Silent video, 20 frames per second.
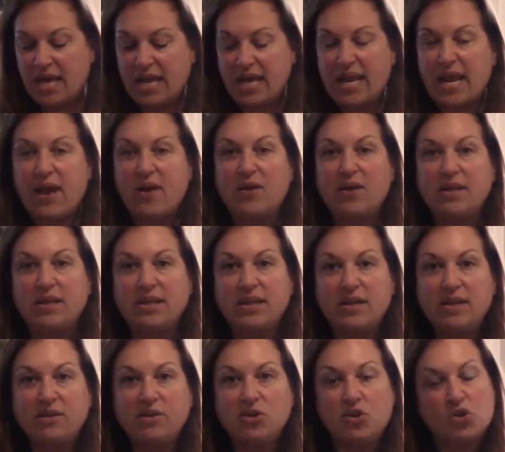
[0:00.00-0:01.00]
Now, a
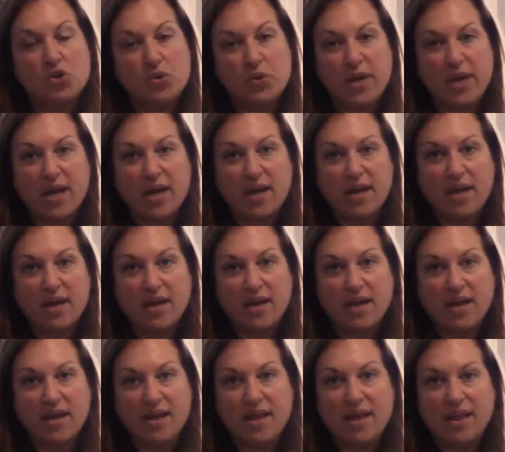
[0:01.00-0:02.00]
little trick
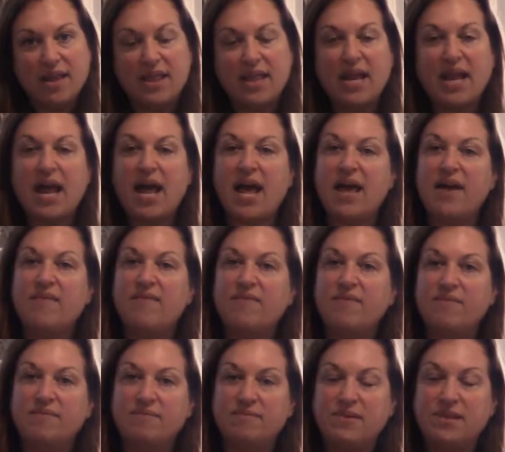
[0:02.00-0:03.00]
that I've
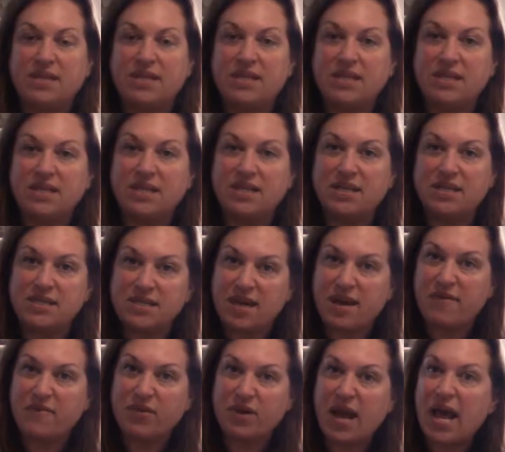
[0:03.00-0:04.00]

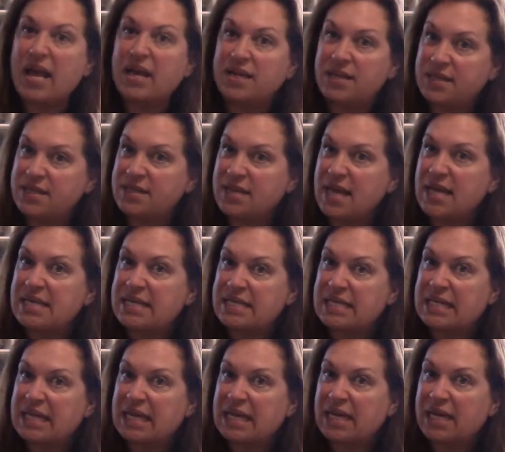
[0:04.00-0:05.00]
discovered out of
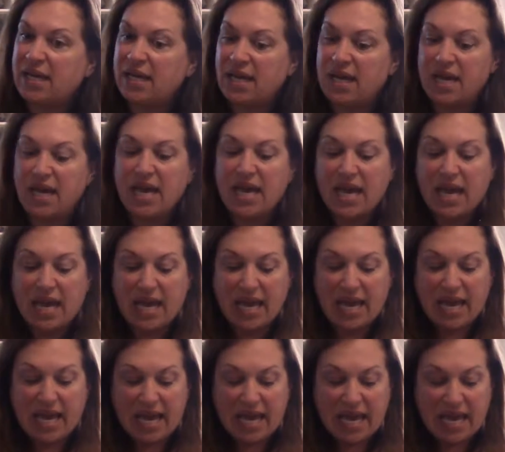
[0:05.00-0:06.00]
necessity
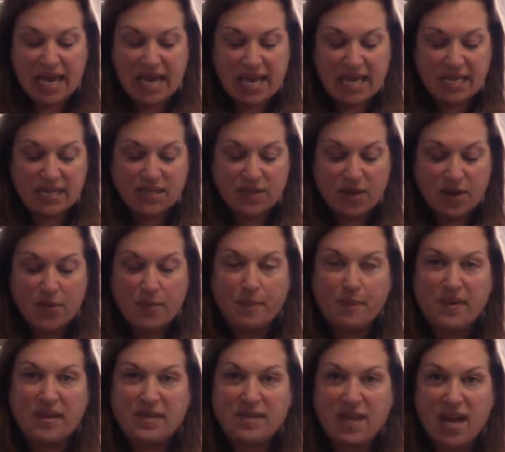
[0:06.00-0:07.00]
is,
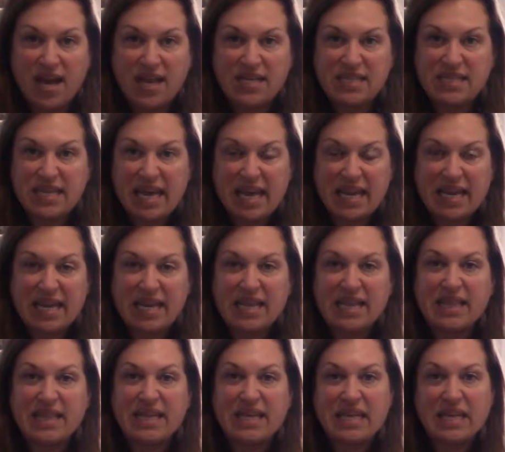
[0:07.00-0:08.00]
besides
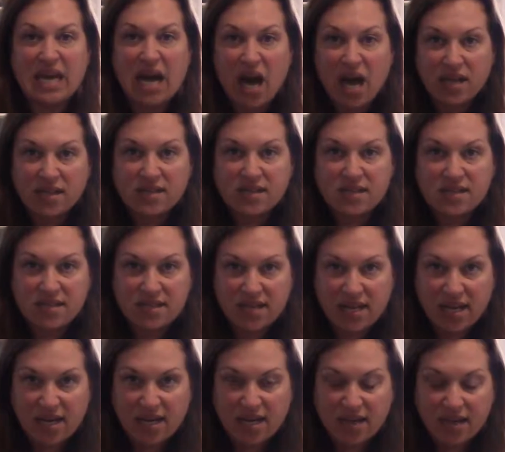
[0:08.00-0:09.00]
getting the
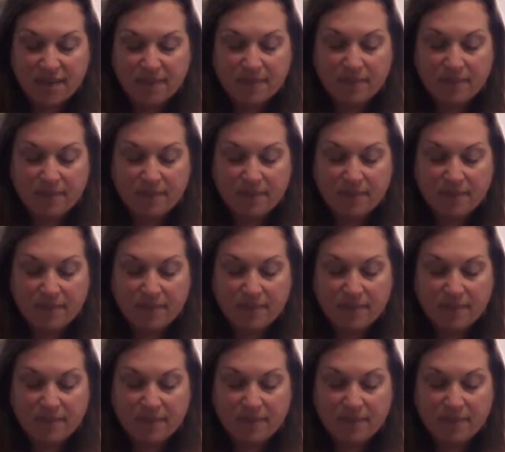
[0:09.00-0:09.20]
non-stick